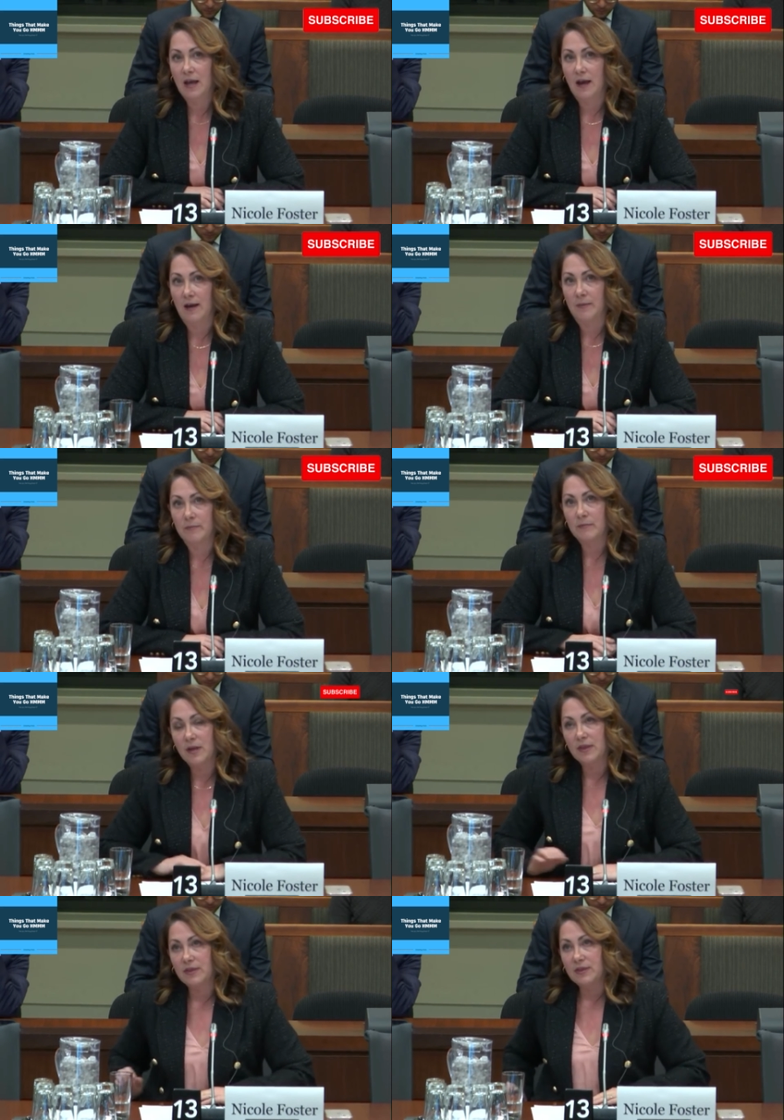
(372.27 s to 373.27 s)

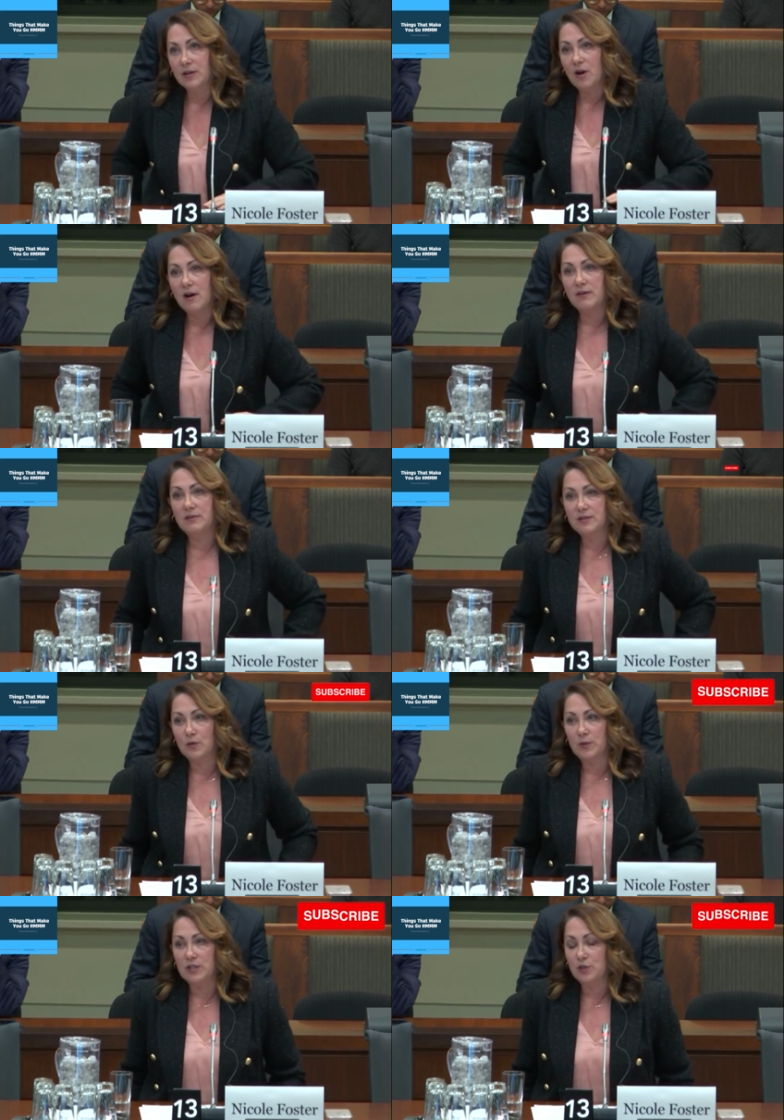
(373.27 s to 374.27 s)
So
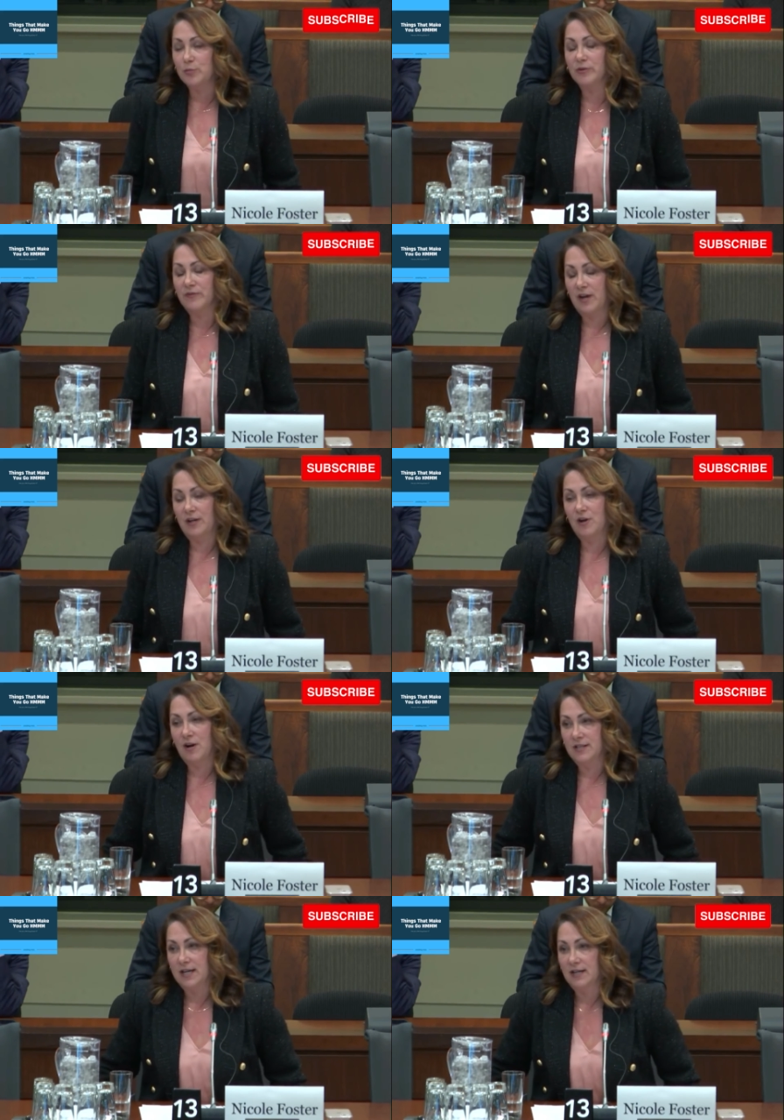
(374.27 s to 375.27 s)
we do provide
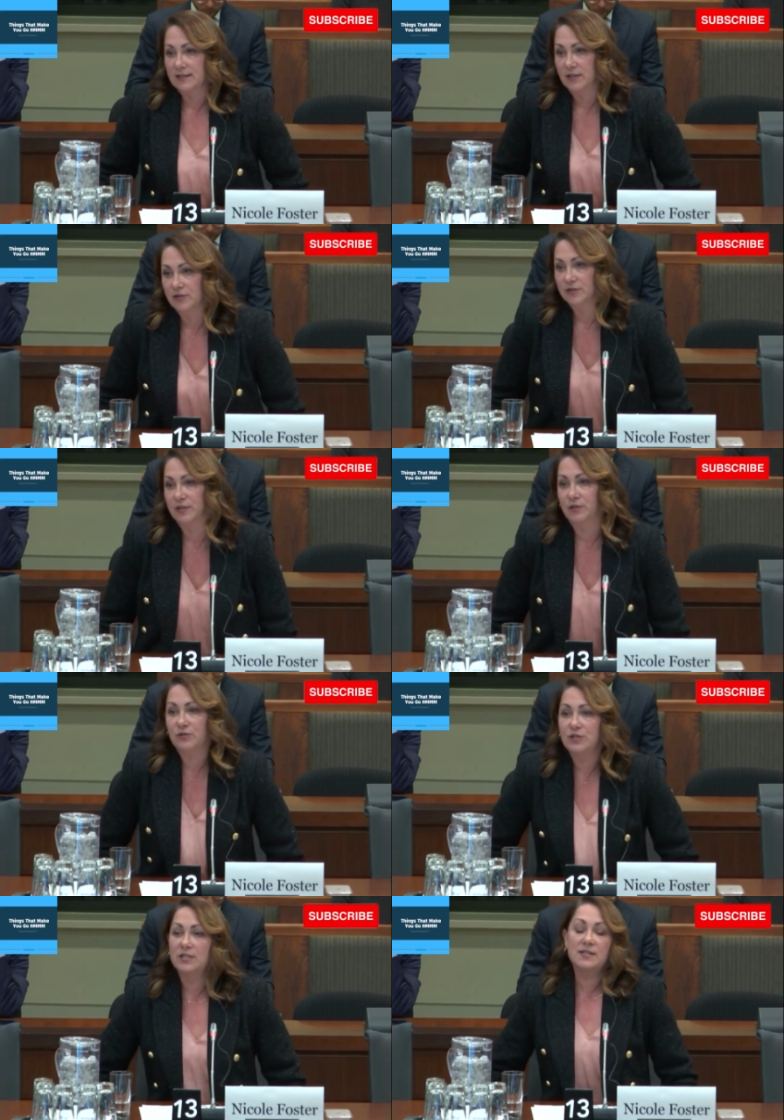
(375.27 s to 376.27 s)
contact center
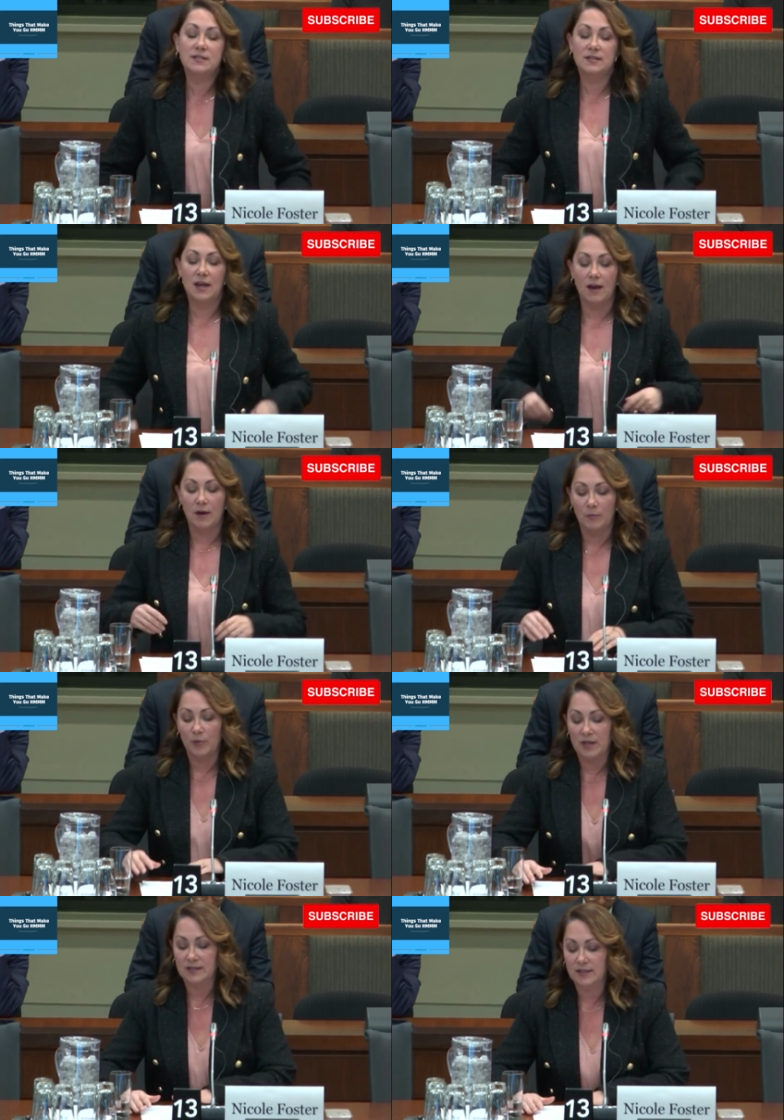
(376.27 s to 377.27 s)
solutions.
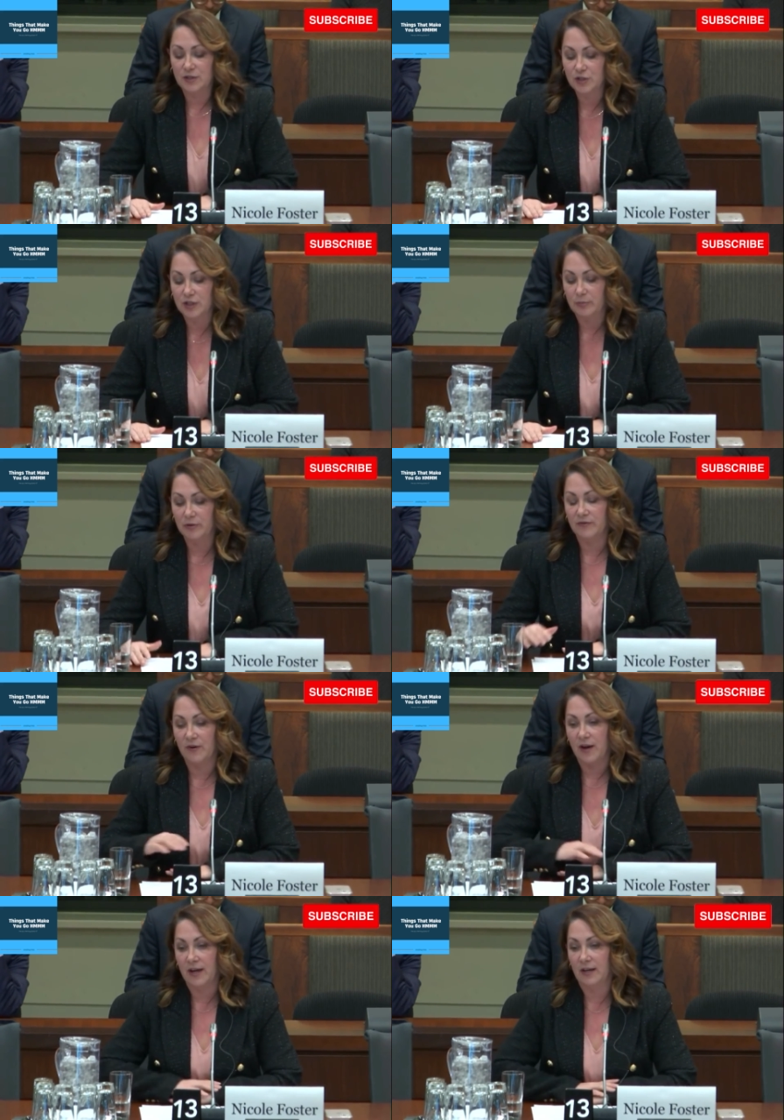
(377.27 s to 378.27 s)
We essentially
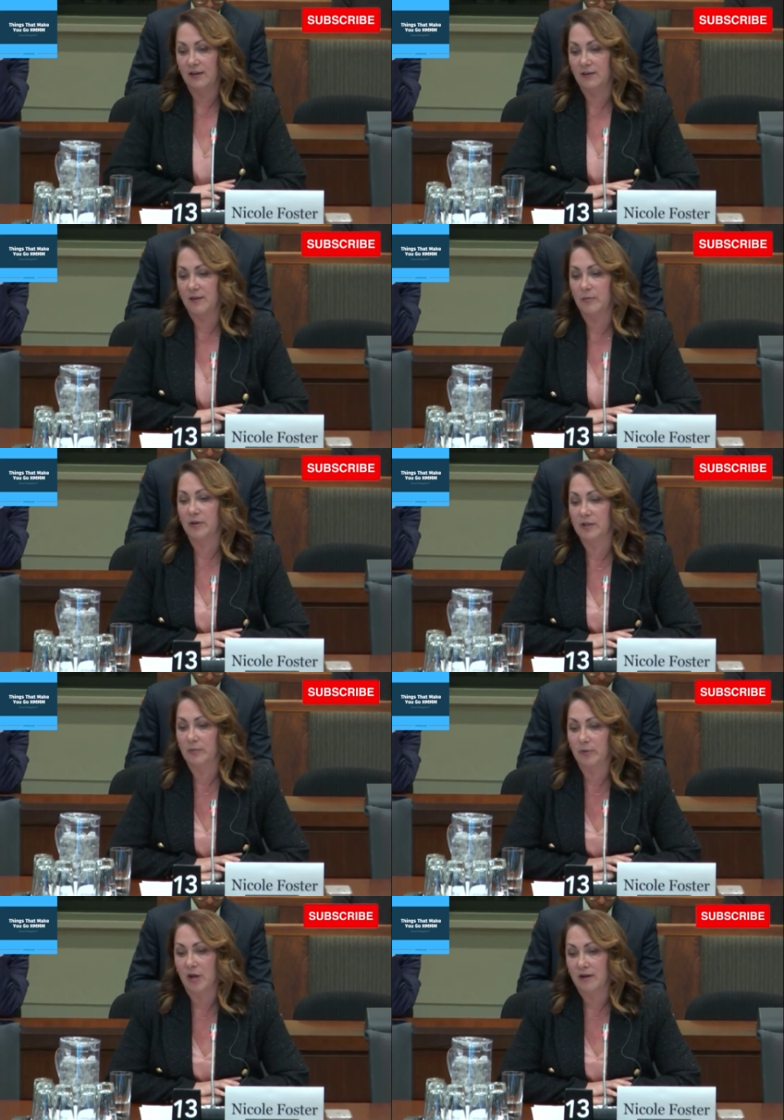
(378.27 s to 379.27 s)
provide the building
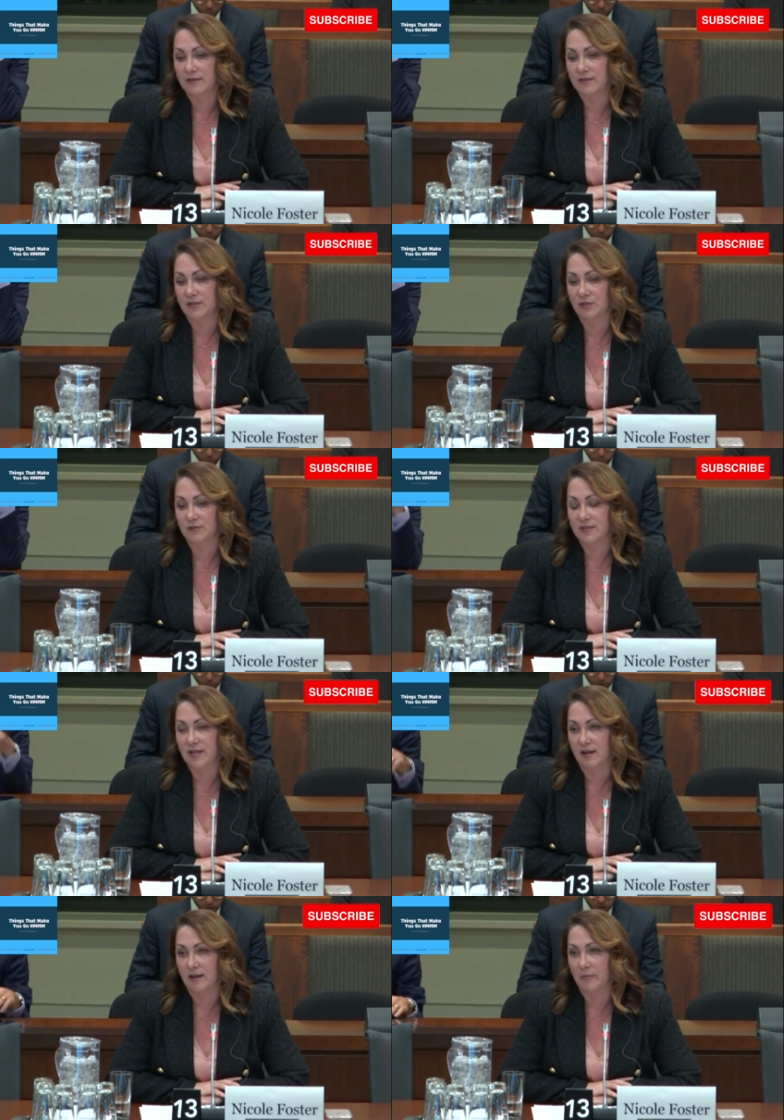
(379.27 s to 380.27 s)
blocks to
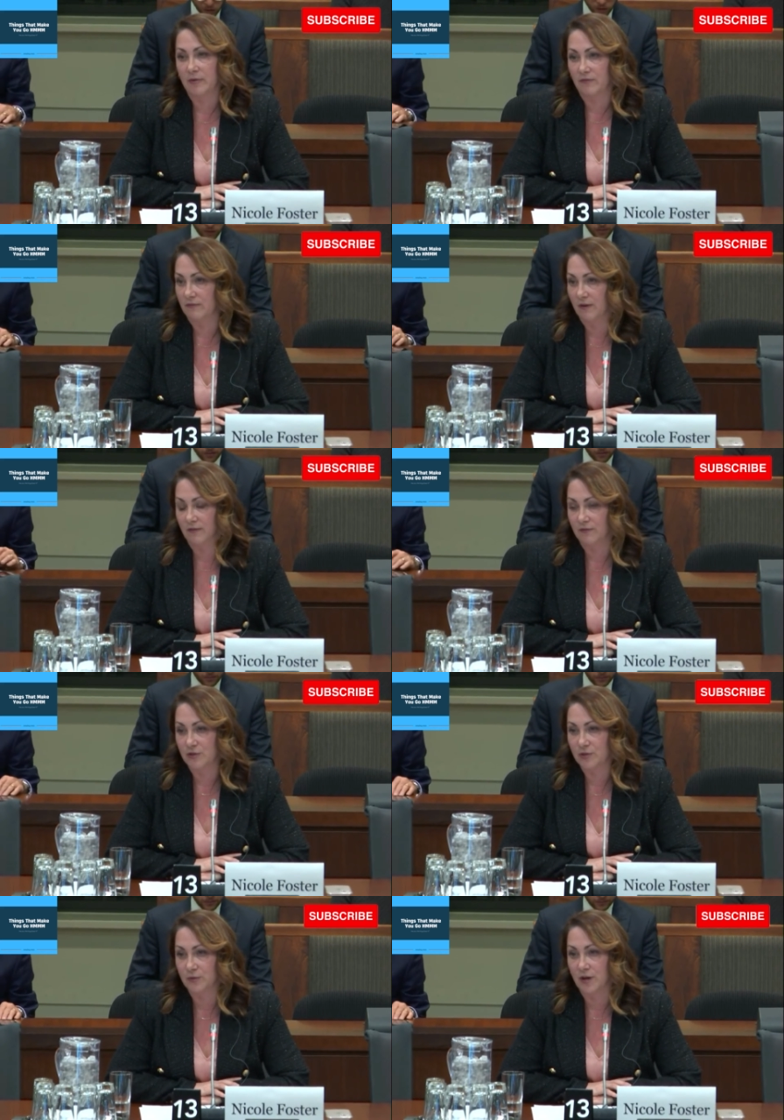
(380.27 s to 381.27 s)
stand up a
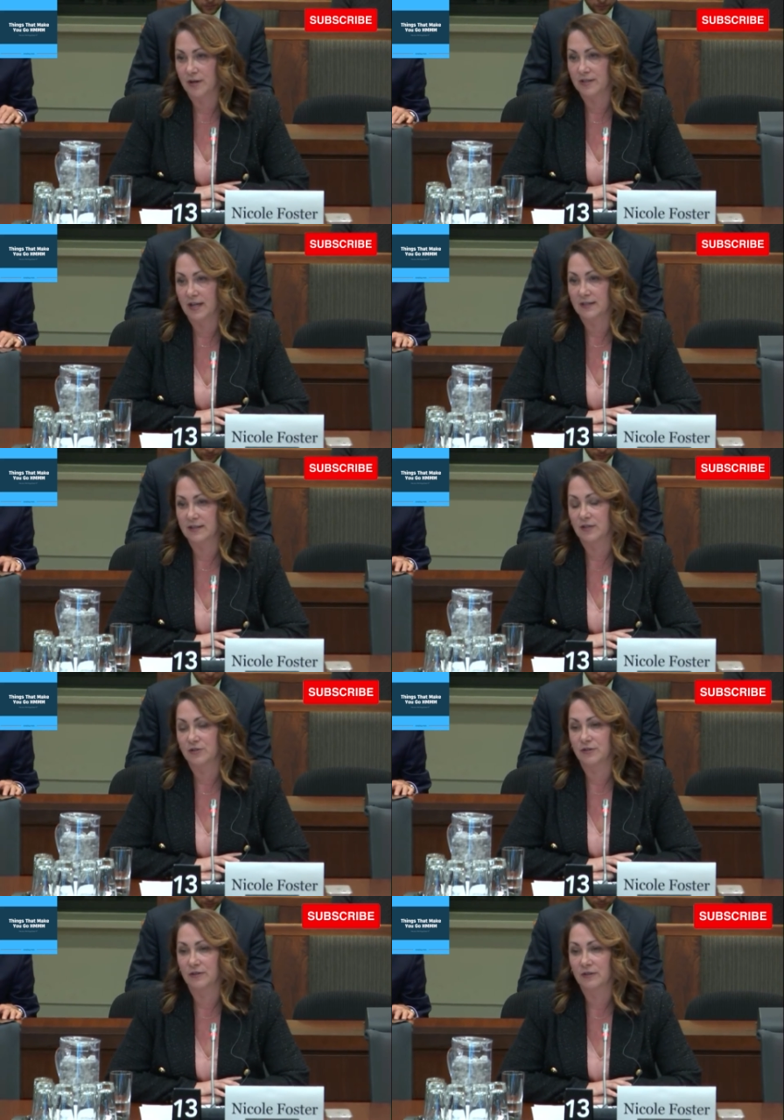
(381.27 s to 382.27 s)
virtual contact
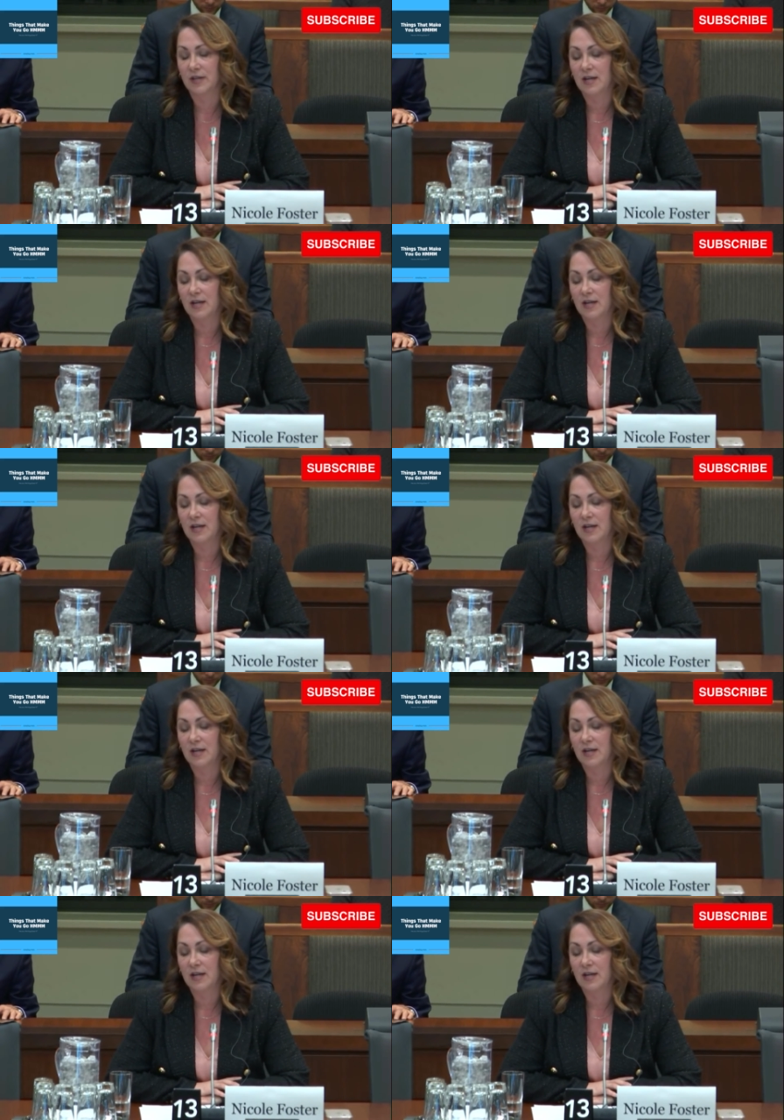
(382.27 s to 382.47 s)
center